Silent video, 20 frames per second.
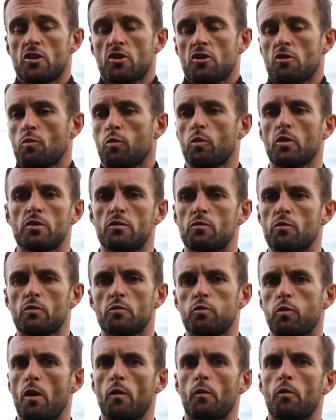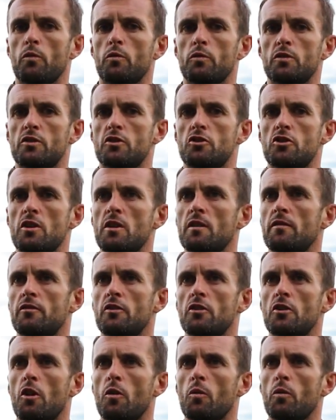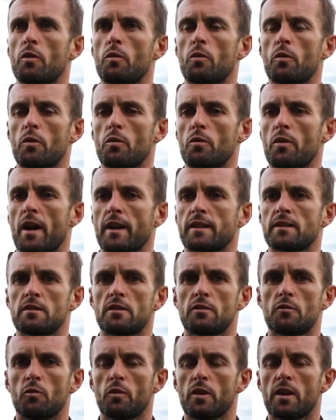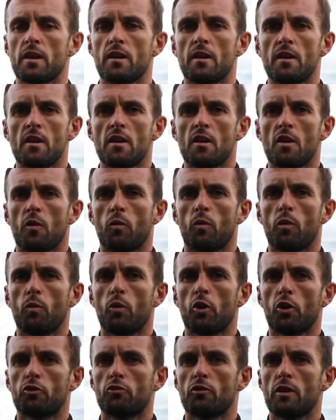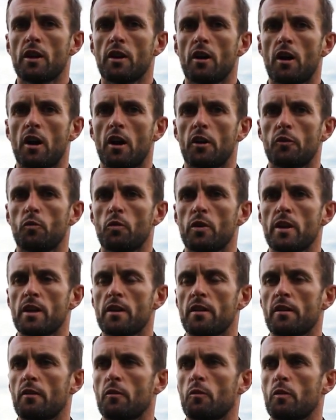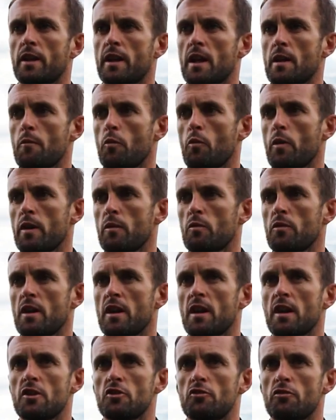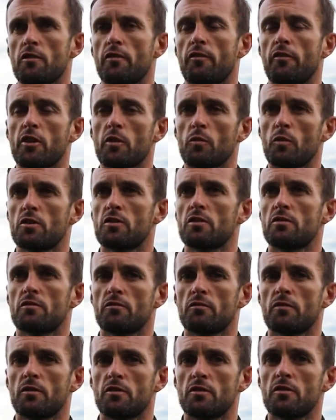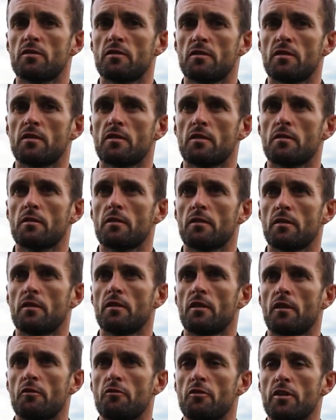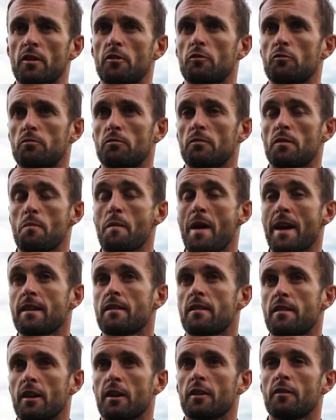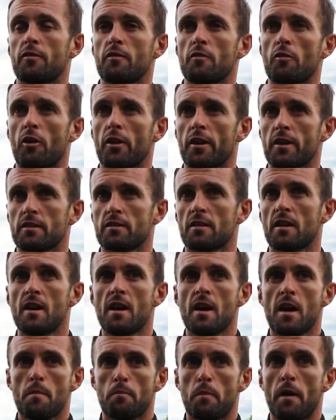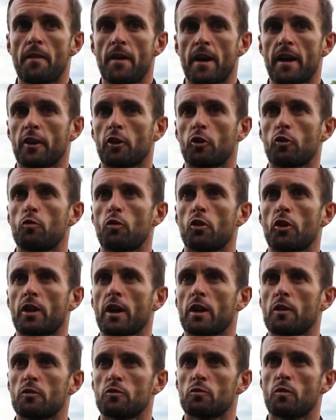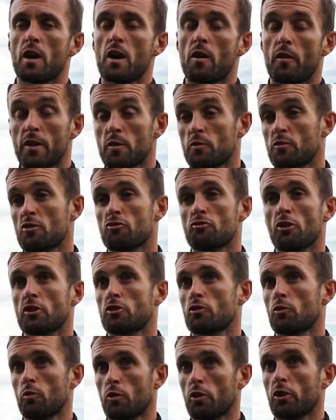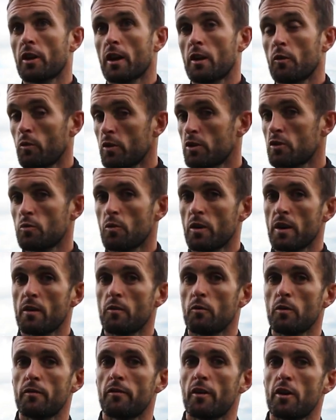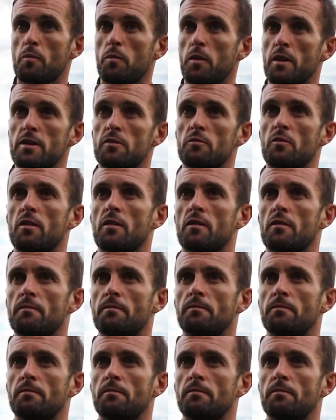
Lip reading: which was what was achieved. You know, we were excellent, we worked really hard, we came away with it injury free, which is the main thing, if you're honest. But they had a good workout as well, and it was a structural workout, which we're very pleased with.